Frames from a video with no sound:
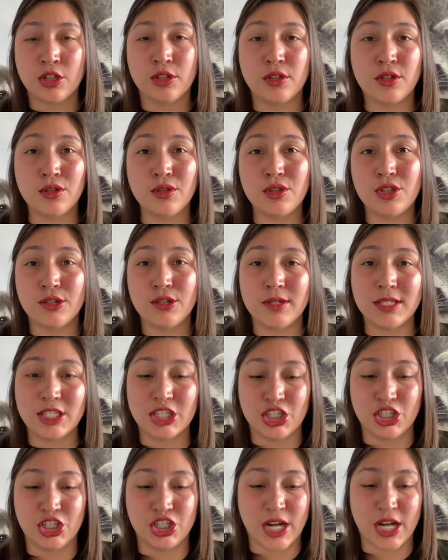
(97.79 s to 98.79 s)
due to
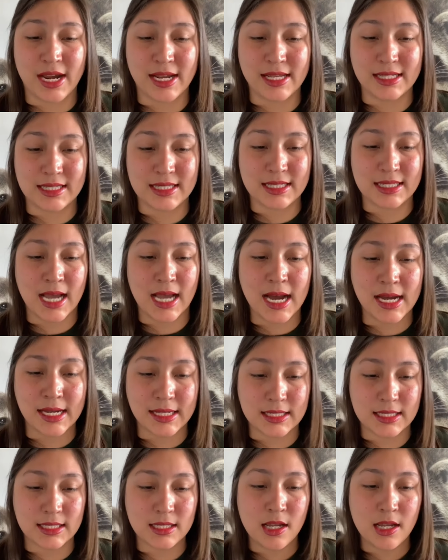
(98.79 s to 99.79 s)
its giant
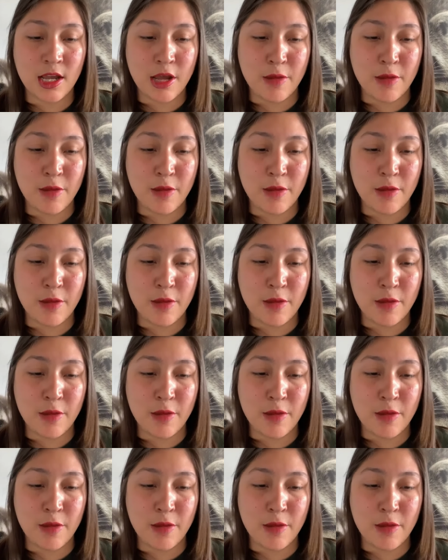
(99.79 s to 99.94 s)
size,